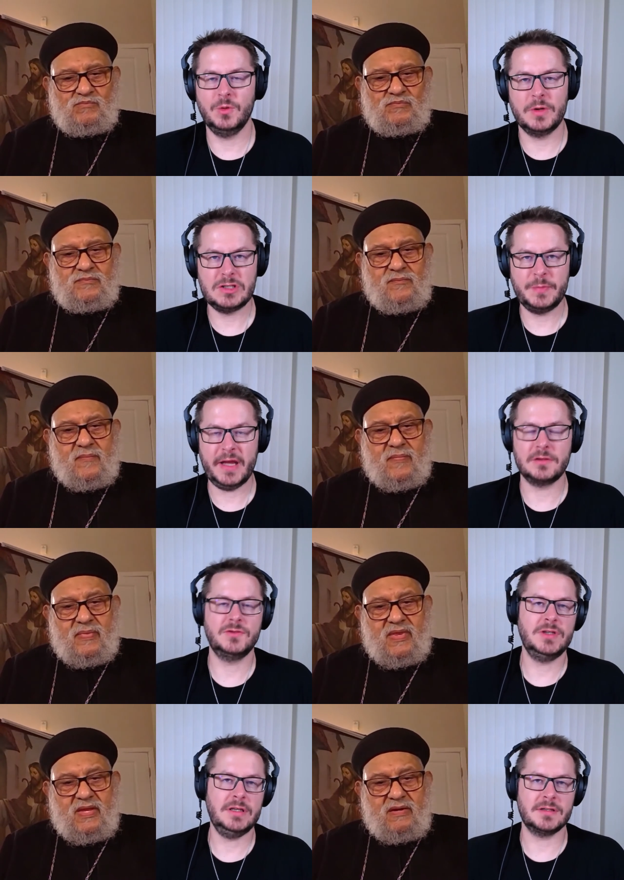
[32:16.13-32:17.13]
Speaker 1: respect
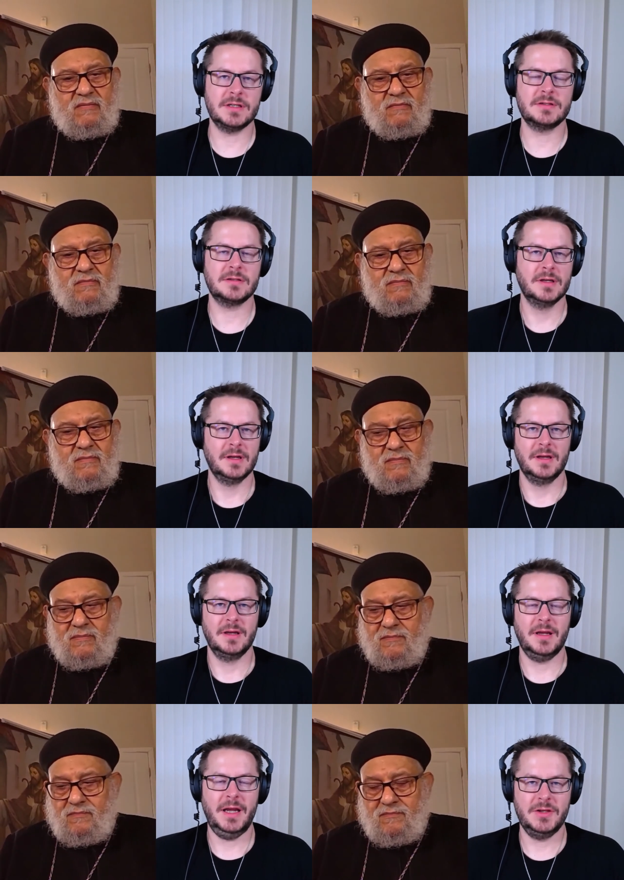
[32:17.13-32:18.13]
Jesus,
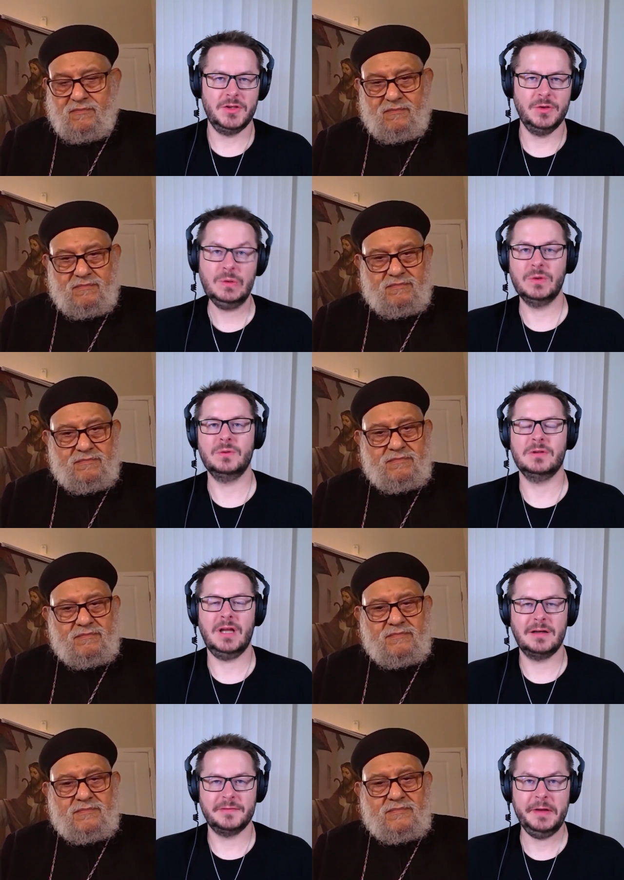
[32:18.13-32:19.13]
and you
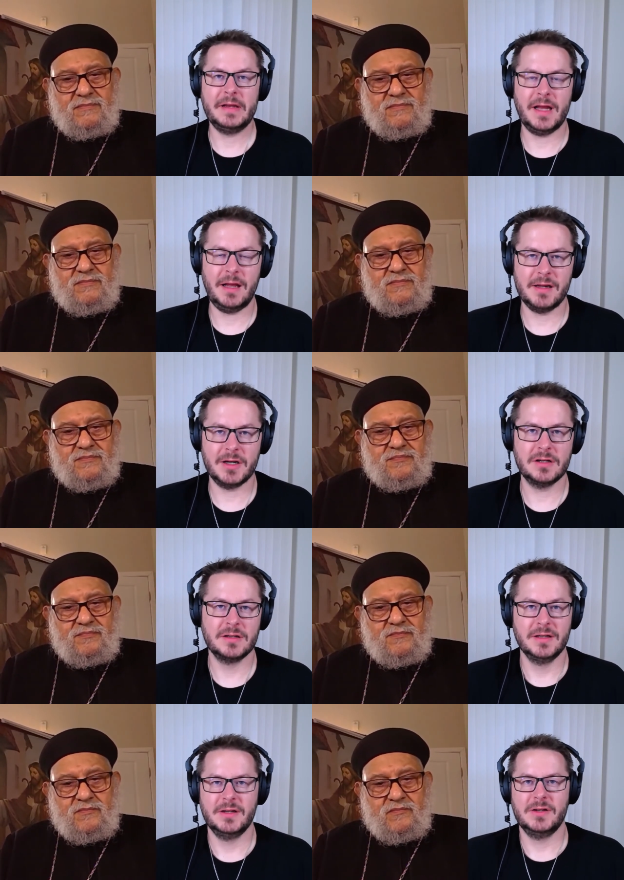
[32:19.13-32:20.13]
love and honor
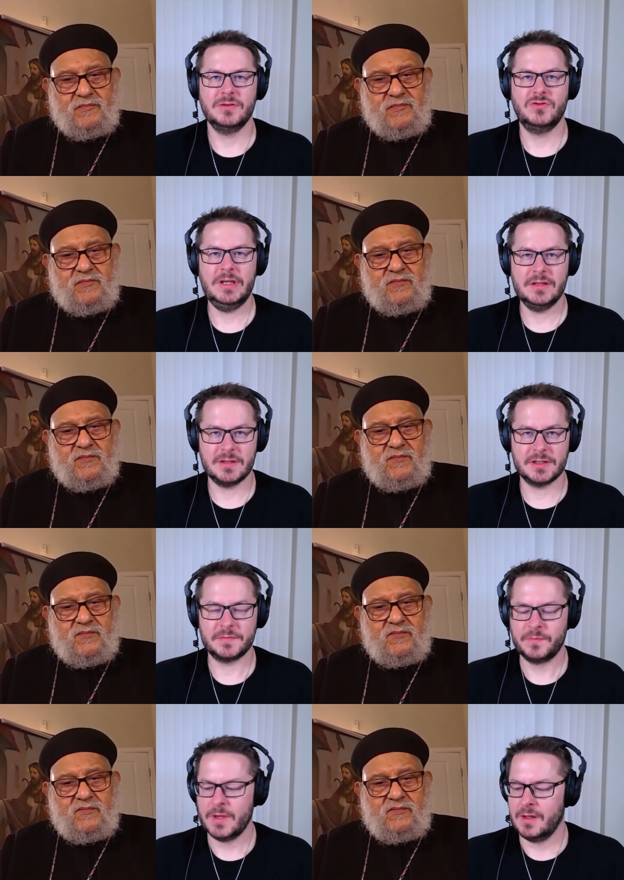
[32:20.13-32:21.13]
Jesus.
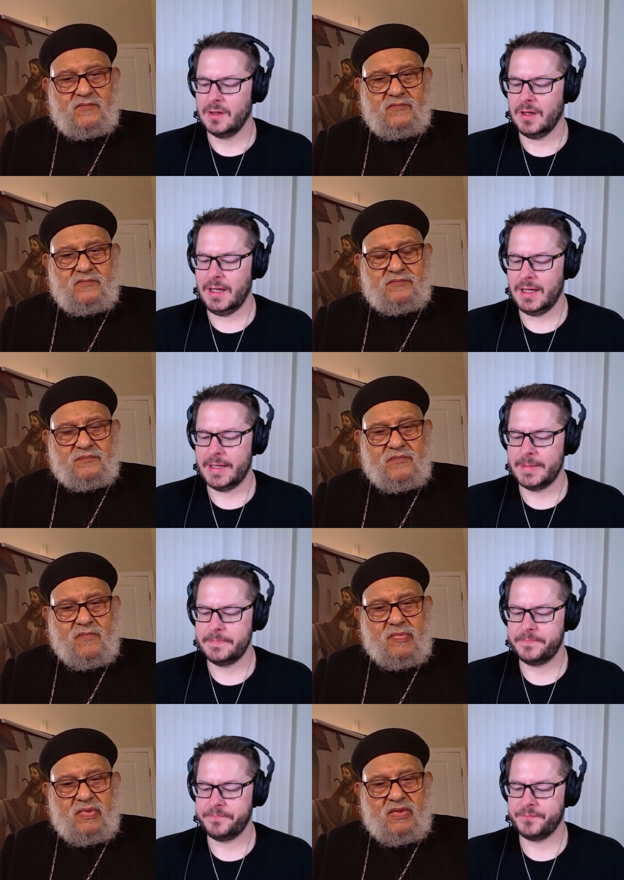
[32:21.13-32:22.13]

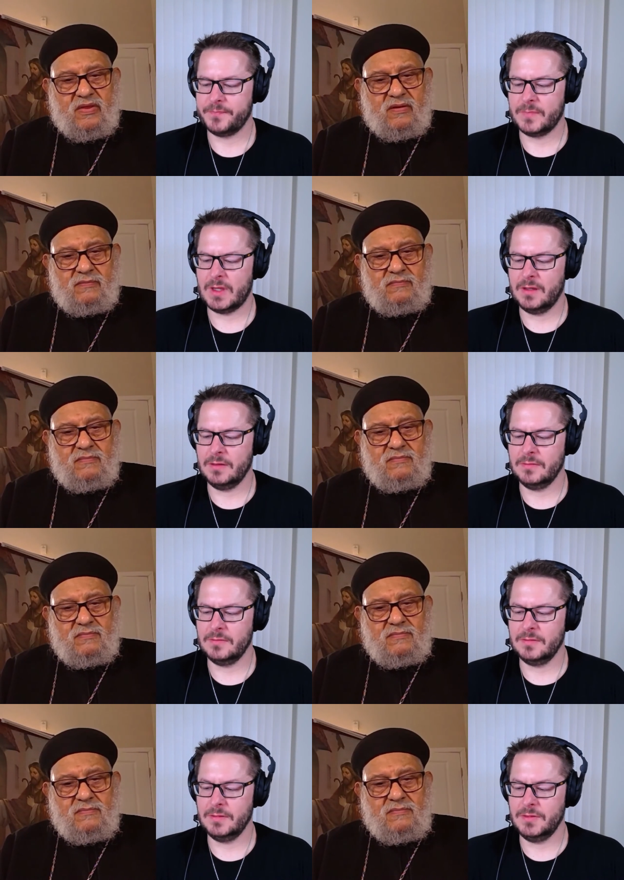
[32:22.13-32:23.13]
Um,
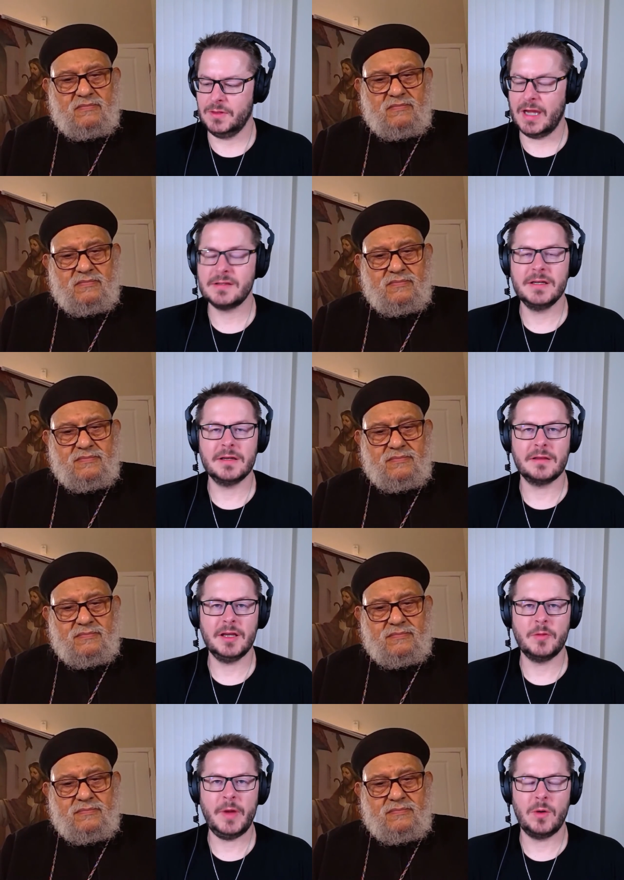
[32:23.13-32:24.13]
you guys need to think
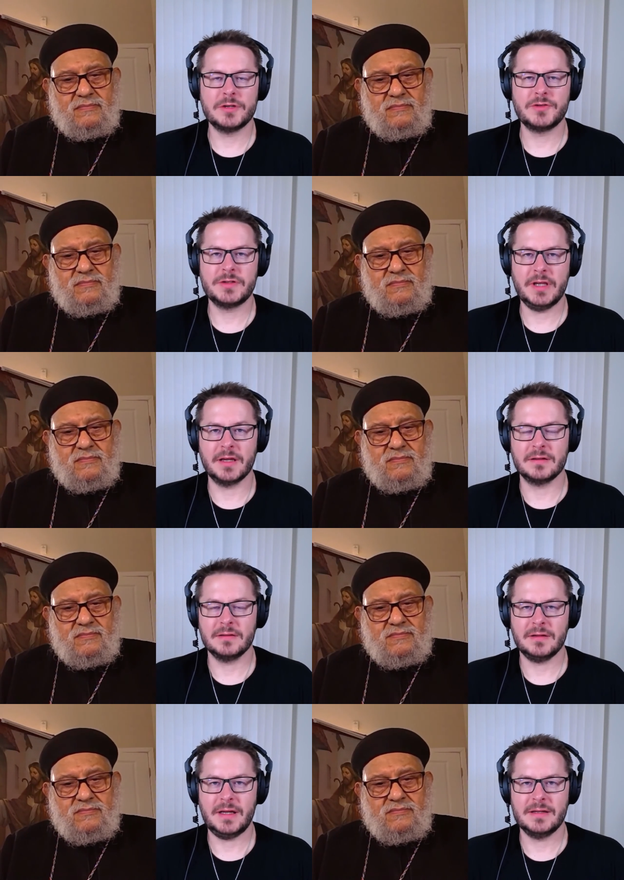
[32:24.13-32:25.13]
about what you're saying,
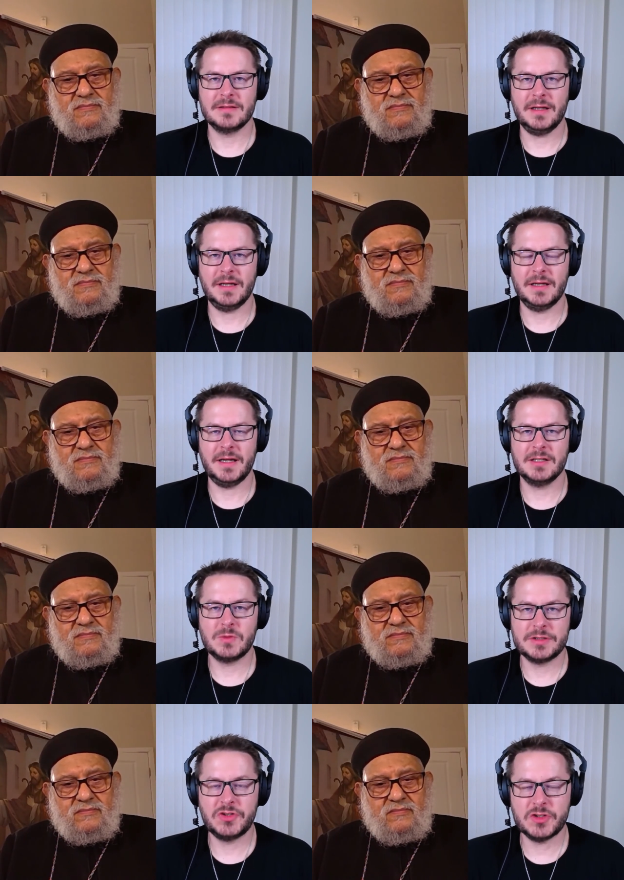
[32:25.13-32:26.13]
as uh, as
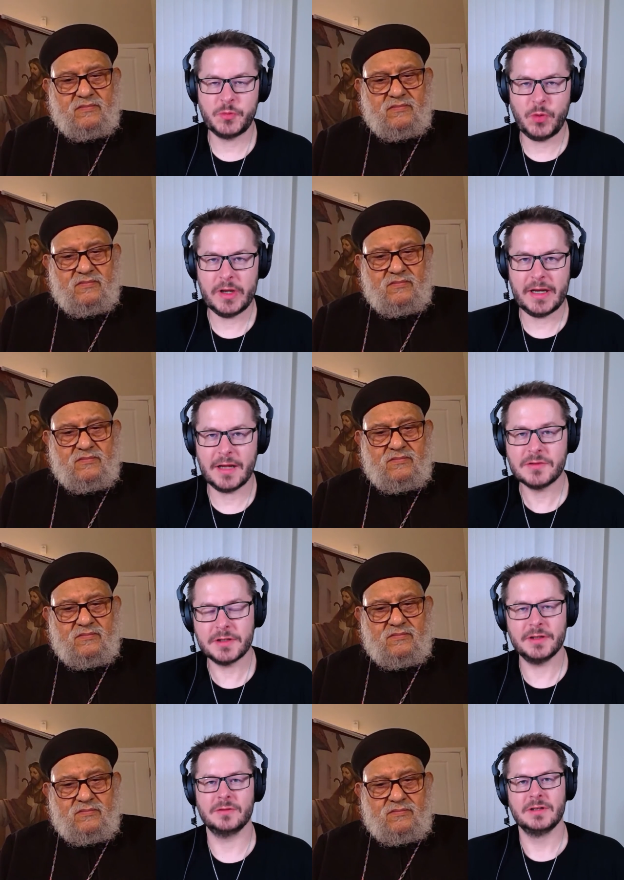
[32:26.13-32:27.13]
was just pointed out to you.